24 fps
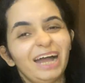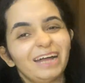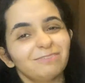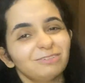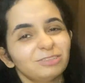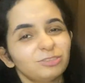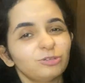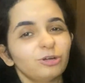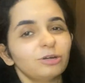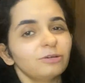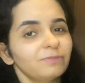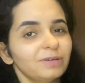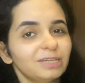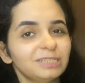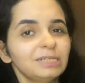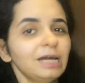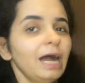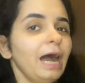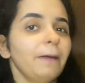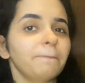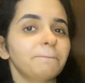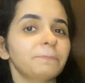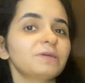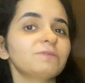was not very
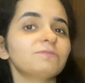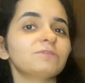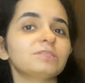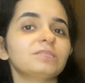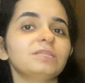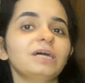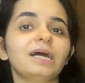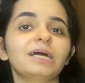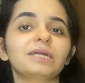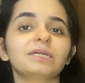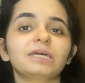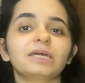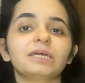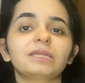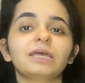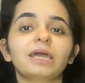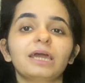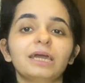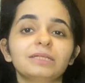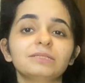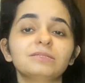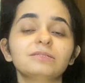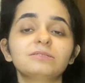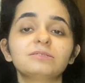happy with that, and
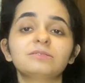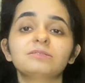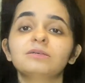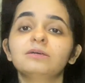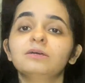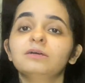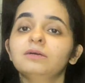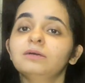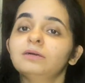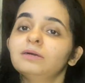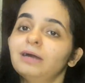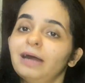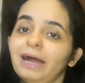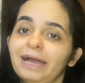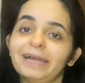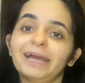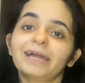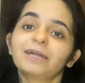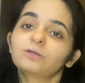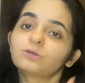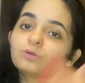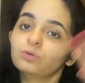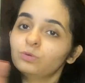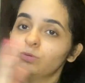hence I
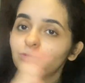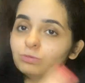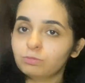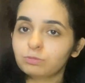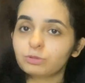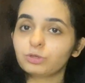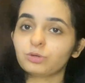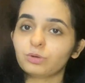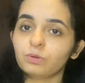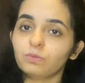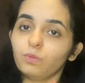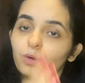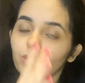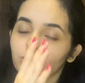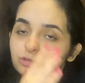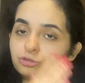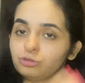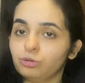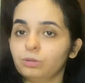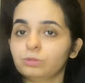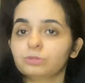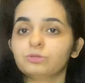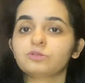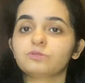had to, you know, watch
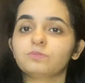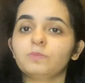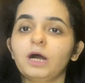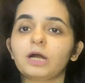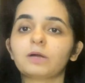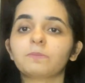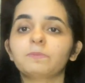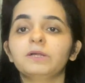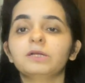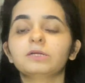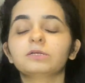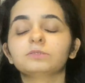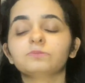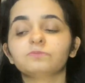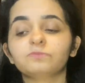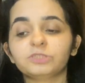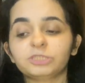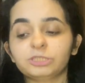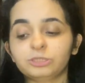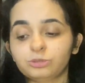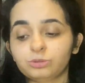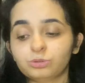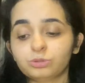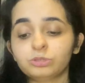all those Mark Meldrum
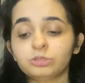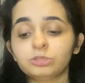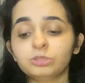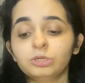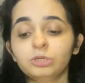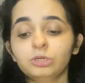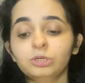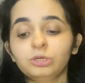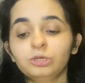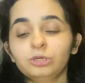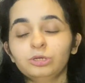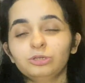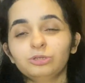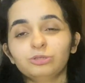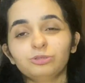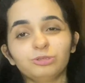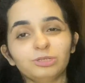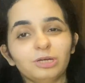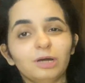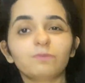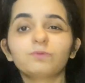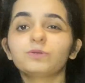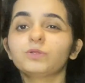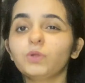videos. So
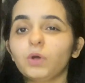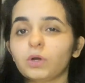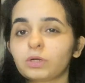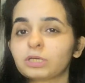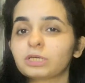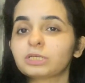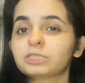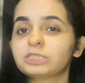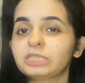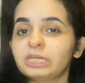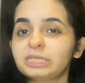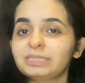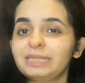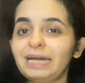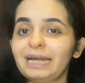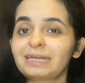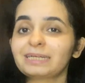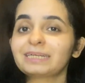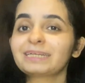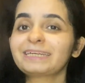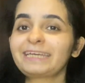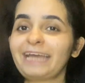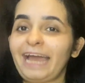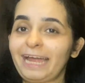yeah, with Laukik Shah,
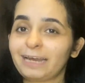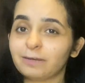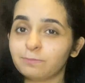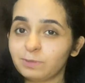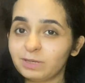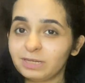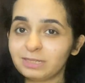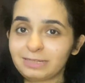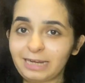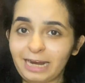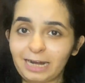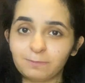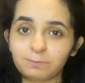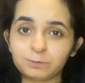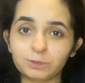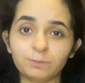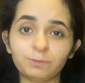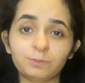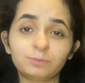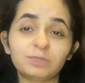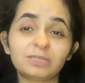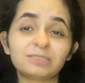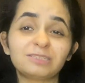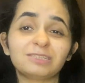that can be a tad
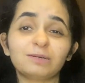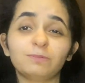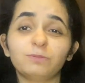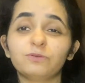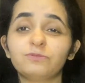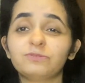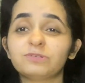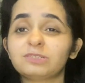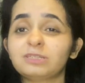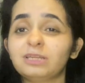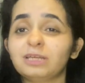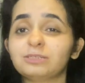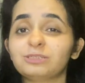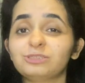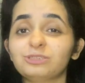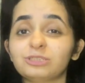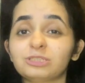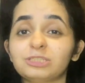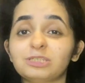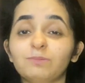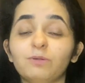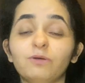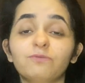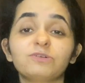problem, that some of his
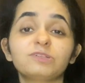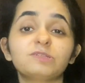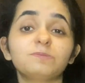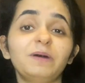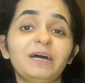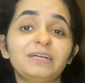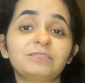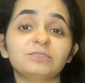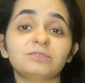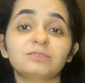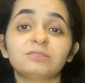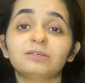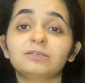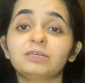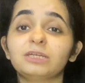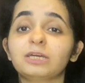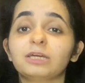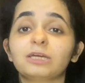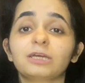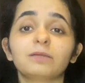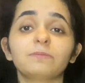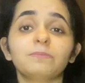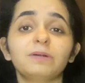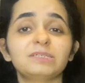lectures, some of his batches are
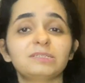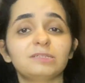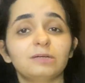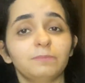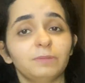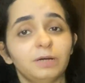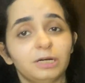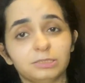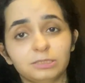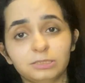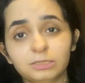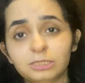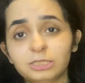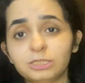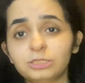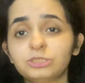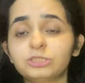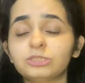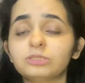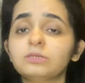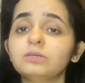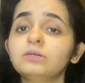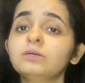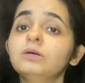taken by some other teacher